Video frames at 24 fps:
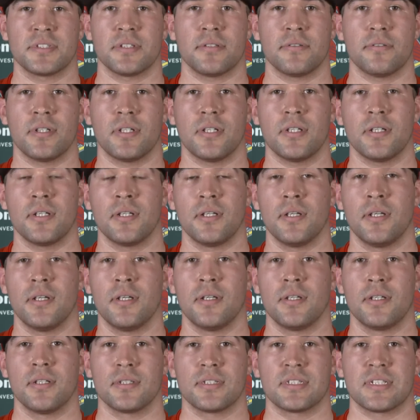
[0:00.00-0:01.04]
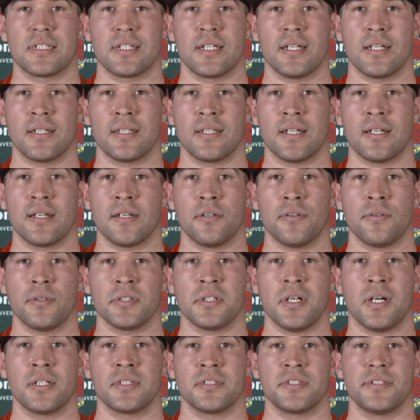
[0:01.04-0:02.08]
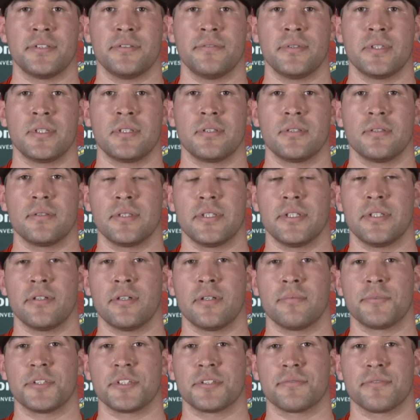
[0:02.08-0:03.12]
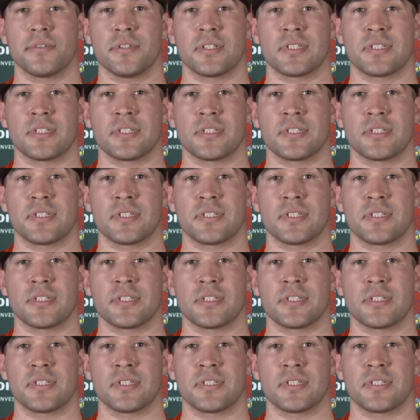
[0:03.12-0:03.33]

So uh, it's a guy that I owe a lot to, and you know, I'm just real